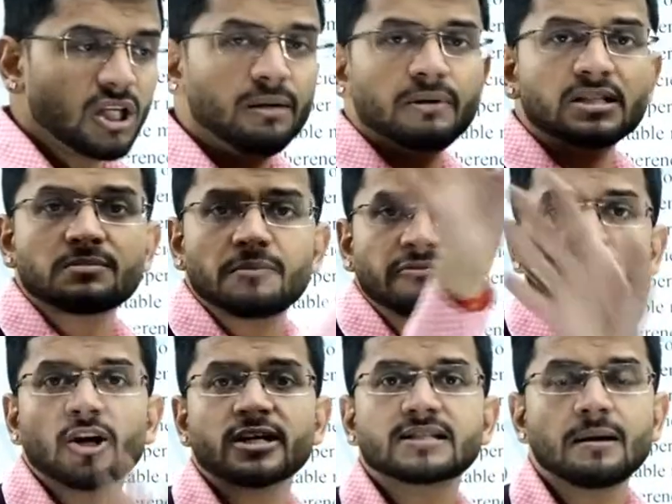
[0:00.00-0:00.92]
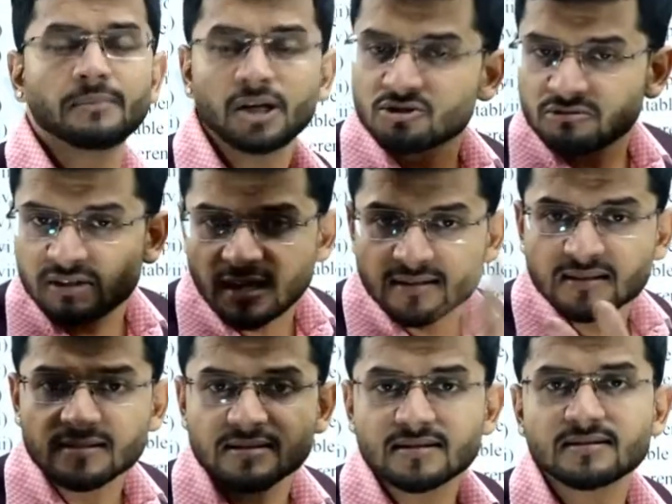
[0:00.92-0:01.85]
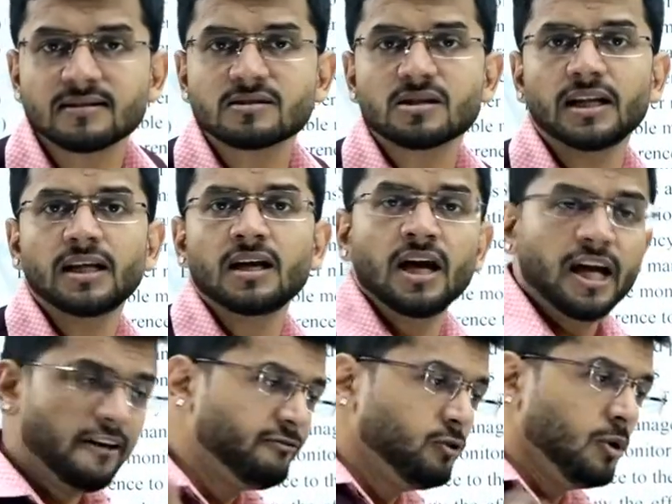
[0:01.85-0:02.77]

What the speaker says: 3 months before your examination. That is consistent study.